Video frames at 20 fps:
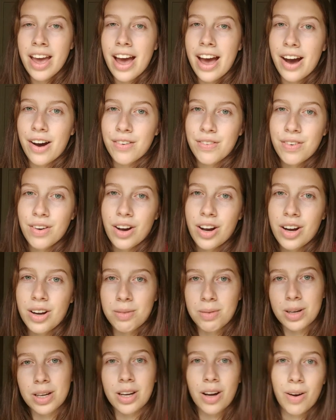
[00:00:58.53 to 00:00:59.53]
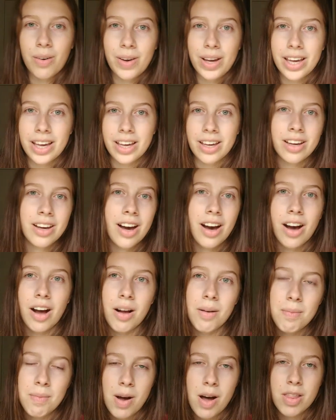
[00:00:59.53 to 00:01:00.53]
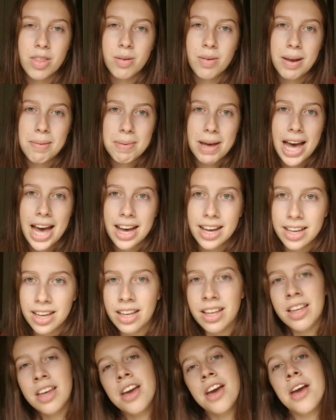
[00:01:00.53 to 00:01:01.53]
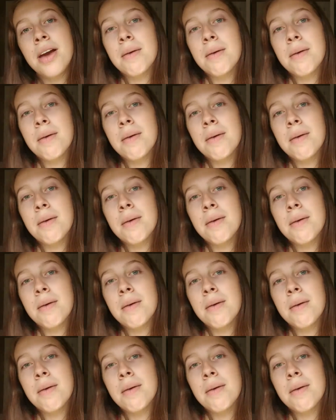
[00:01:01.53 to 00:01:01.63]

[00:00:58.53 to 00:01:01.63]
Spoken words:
how far we're going on the way back.